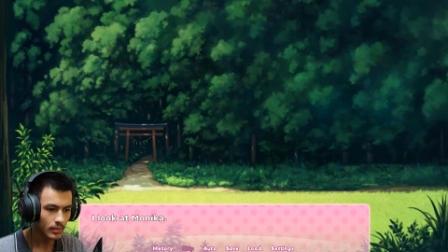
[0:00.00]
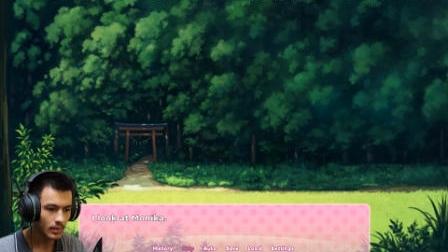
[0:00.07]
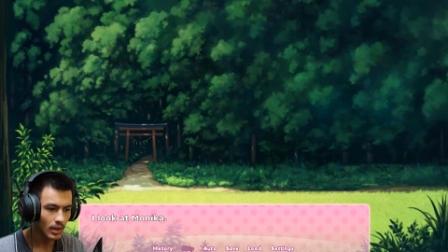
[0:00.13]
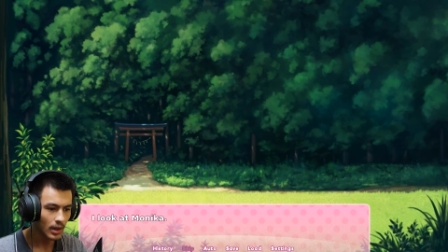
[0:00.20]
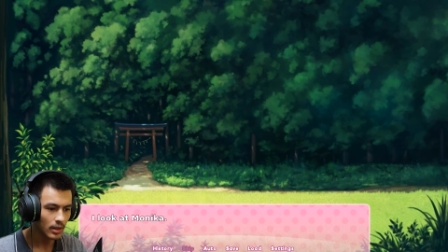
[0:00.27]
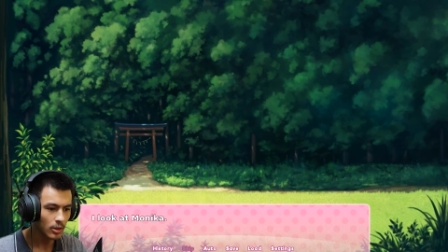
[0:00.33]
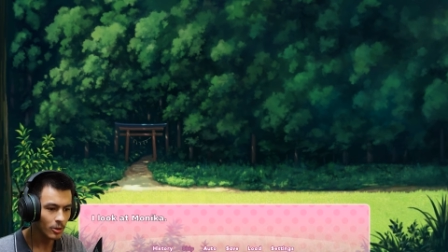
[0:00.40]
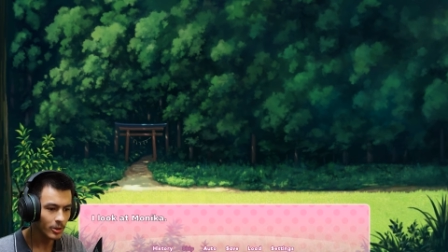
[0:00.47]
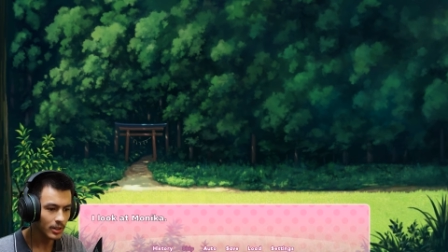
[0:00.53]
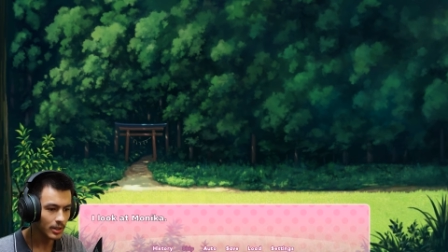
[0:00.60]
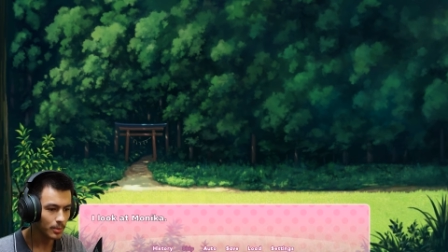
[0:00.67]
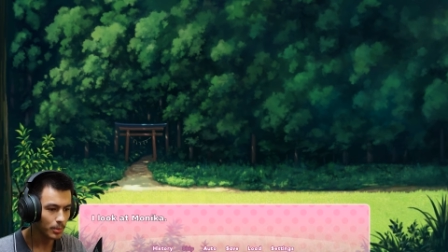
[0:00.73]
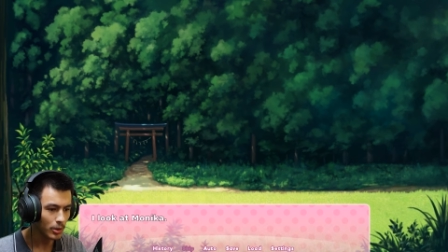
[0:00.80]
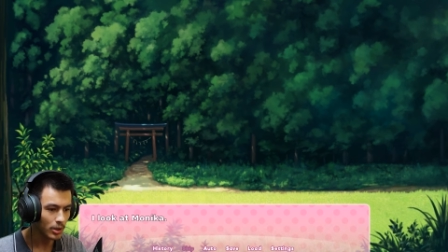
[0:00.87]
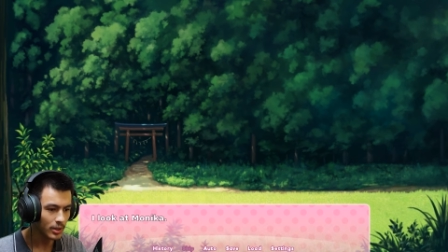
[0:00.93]
I looked at
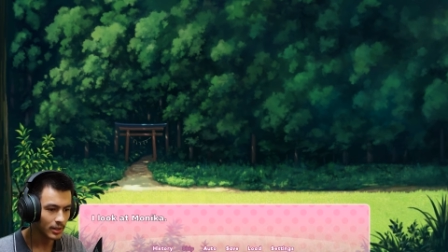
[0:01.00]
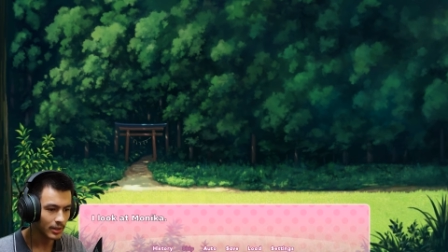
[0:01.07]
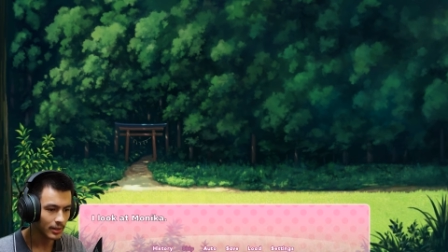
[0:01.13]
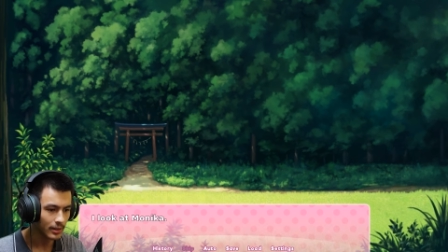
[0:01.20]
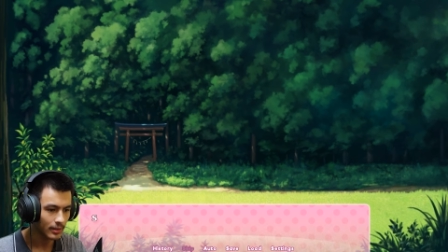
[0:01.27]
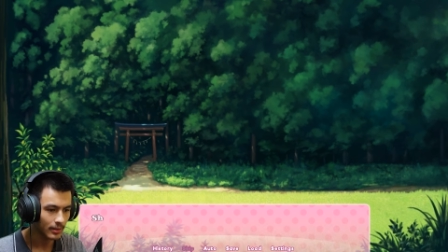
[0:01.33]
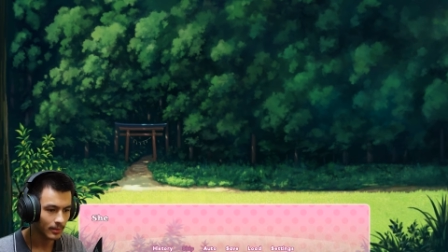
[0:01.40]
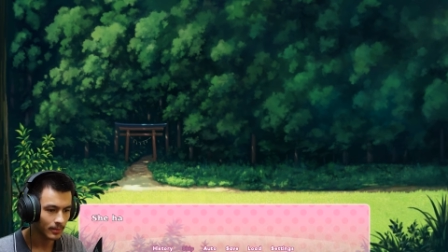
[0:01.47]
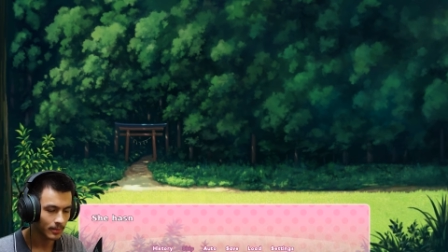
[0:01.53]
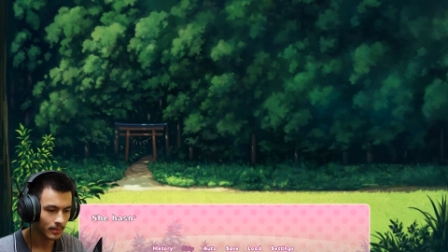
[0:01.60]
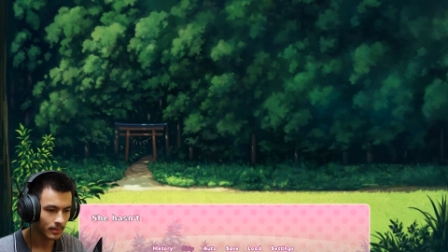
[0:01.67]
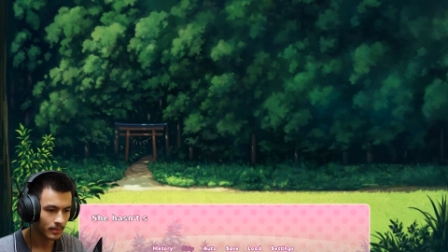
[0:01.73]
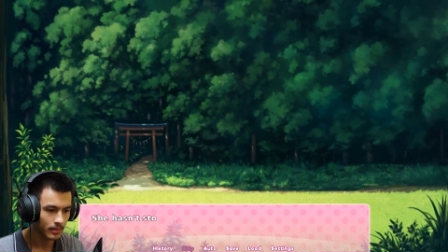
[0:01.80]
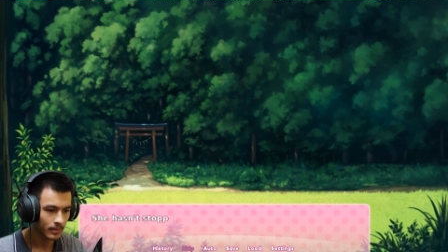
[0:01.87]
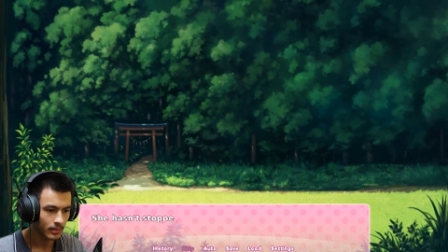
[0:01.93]
Monica.
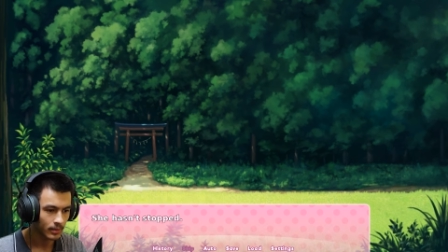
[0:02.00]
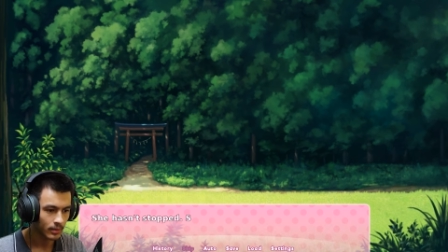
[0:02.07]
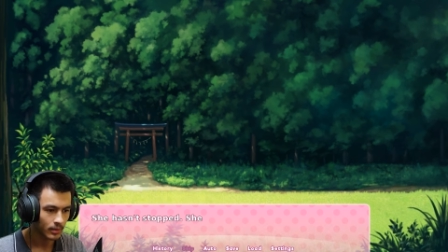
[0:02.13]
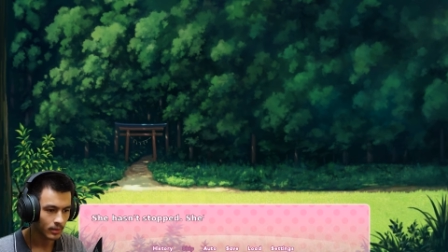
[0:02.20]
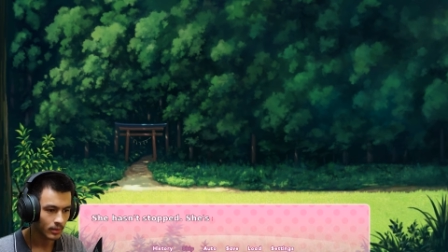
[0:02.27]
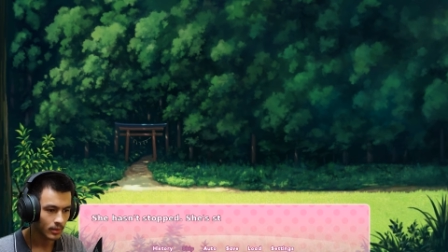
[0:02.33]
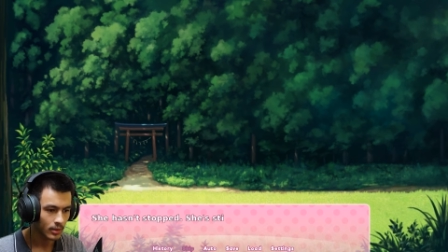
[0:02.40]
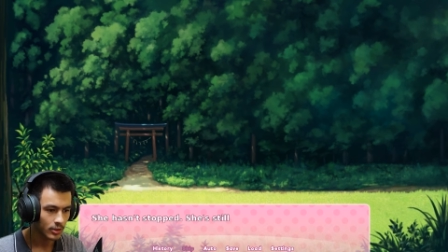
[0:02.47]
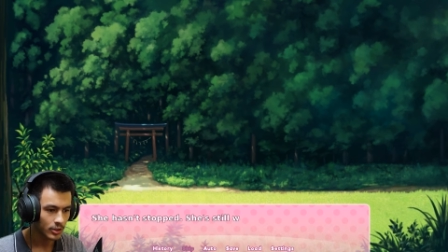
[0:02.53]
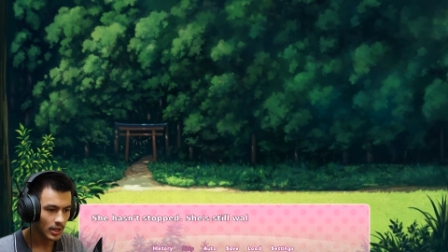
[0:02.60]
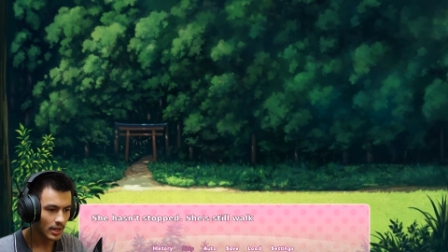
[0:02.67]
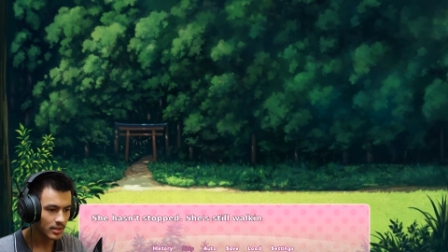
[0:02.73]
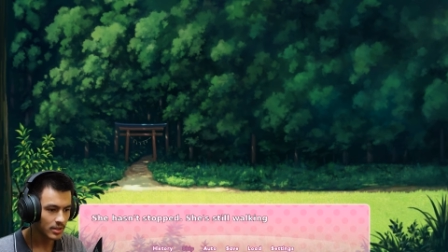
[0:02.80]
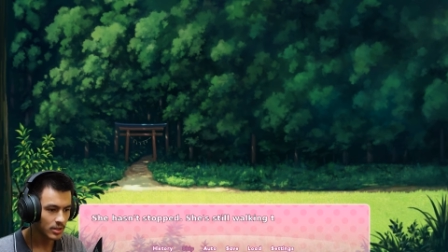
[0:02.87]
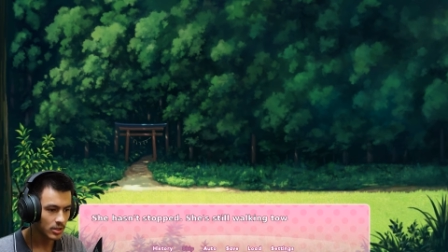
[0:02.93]
She
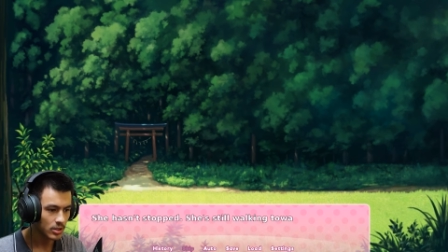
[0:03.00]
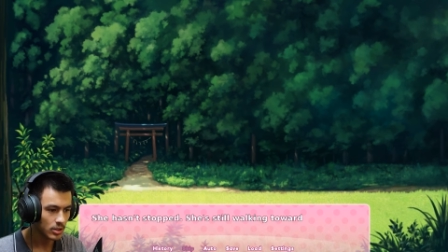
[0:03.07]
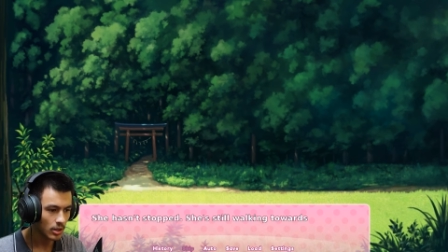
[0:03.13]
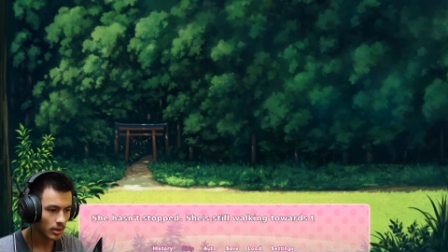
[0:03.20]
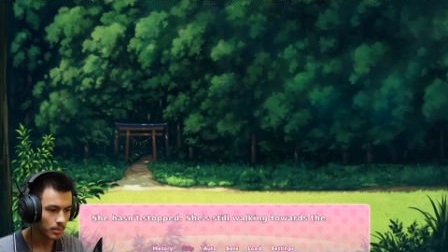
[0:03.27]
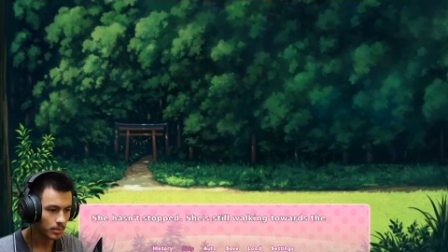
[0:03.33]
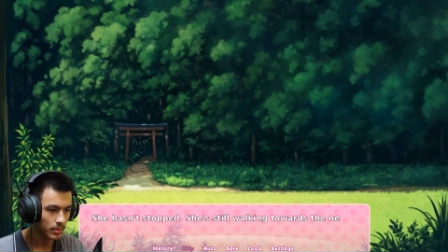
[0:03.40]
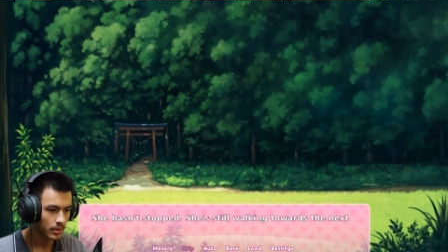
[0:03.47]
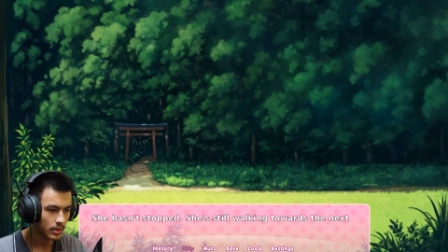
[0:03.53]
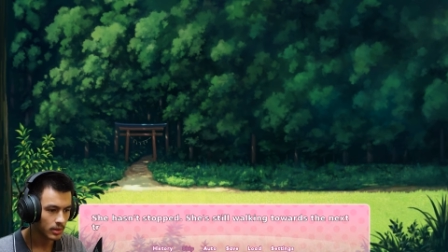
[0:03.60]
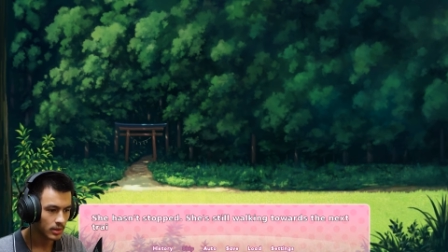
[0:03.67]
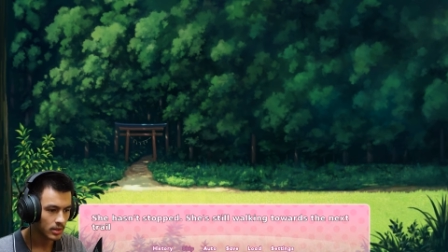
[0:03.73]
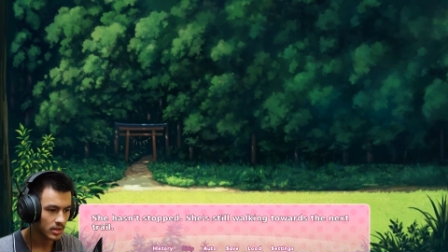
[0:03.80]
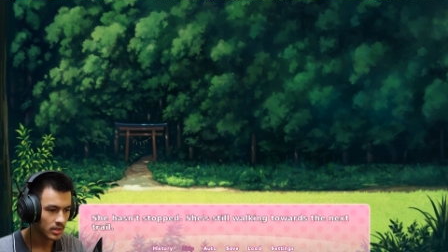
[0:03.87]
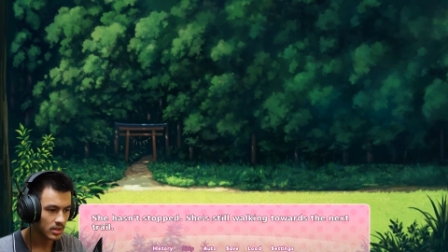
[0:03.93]
hasn't stopped,
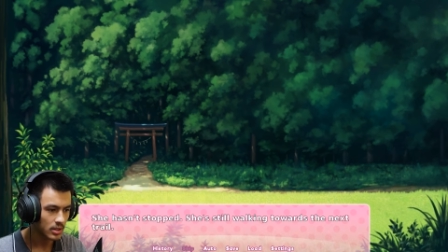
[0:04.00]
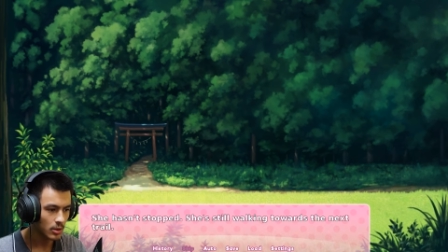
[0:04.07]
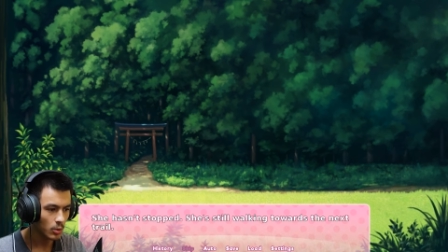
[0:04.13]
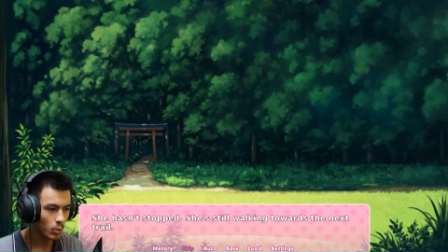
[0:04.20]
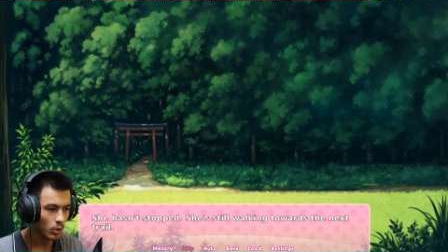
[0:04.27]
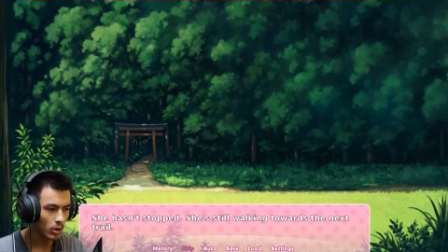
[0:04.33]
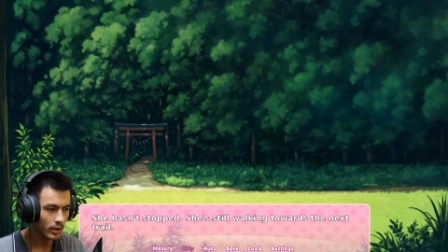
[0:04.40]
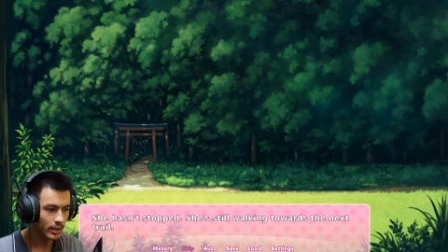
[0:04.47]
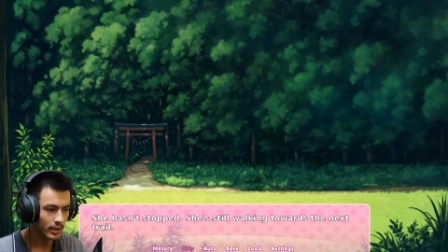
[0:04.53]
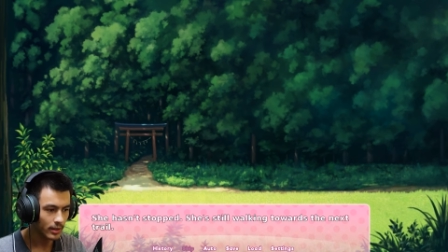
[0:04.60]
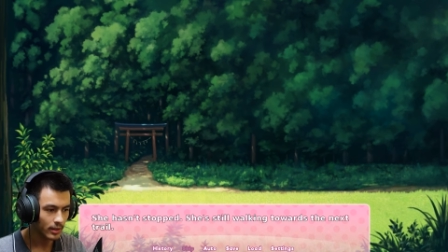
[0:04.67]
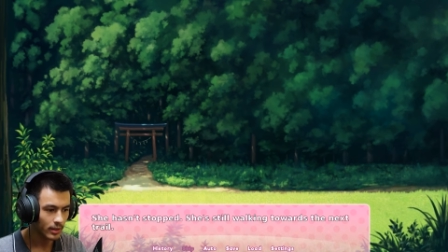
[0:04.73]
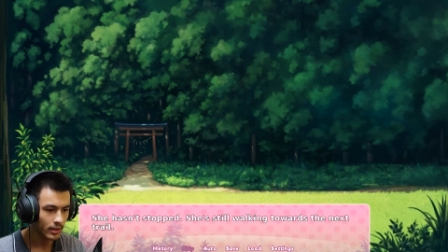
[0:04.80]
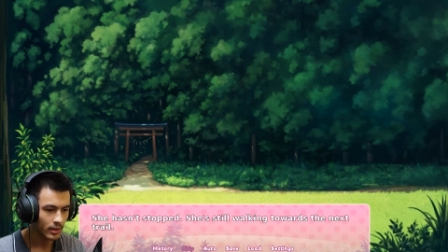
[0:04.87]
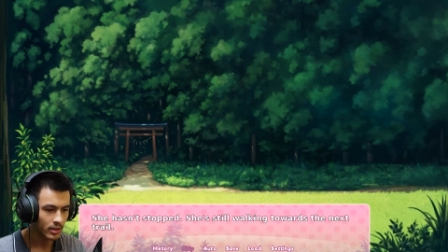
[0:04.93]
still walking
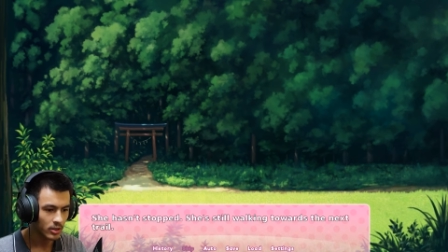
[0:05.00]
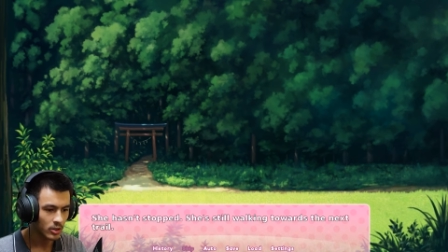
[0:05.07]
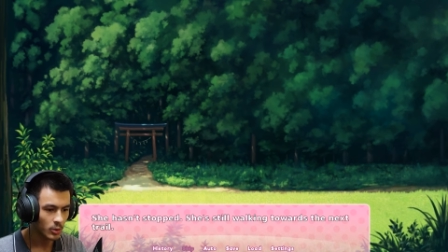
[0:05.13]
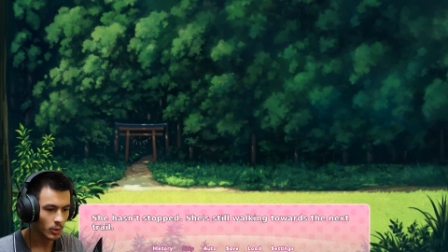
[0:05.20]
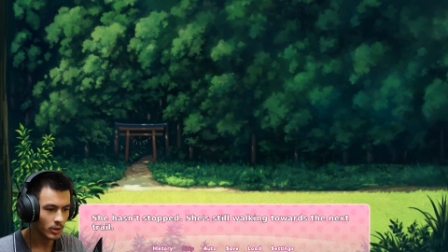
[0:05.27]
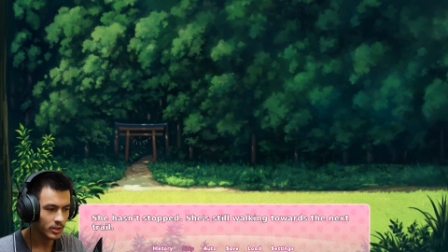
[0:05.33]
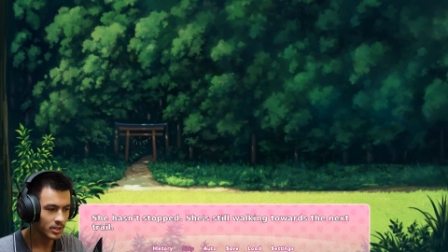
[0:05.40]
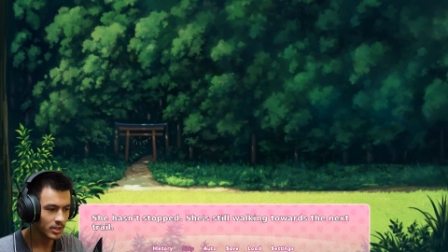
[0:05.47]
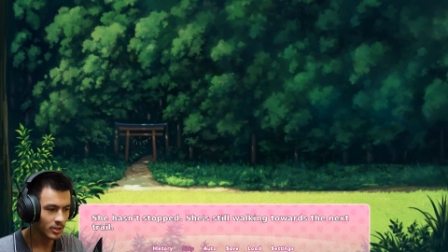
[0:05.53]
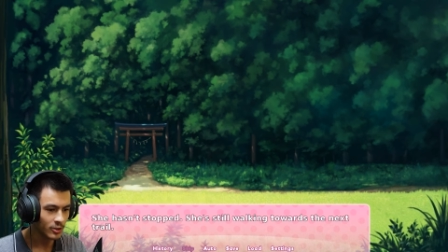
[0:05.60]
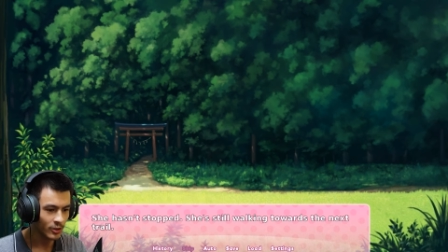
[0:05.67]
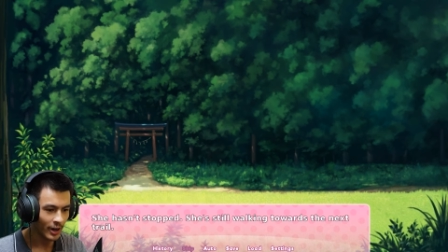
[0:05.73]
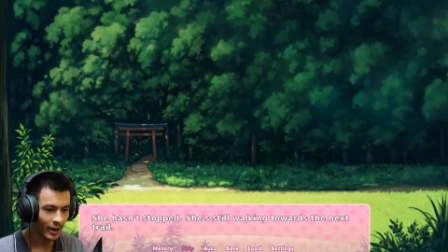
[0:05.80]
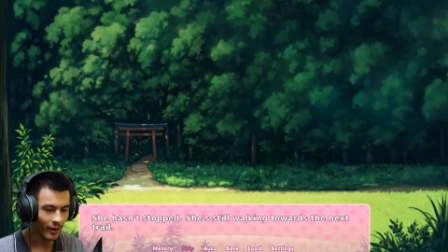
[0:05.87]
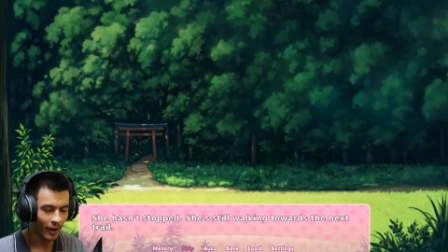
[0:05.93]
towards the
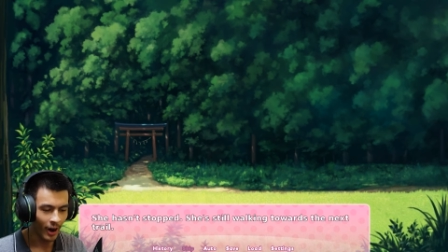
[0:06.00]
trail.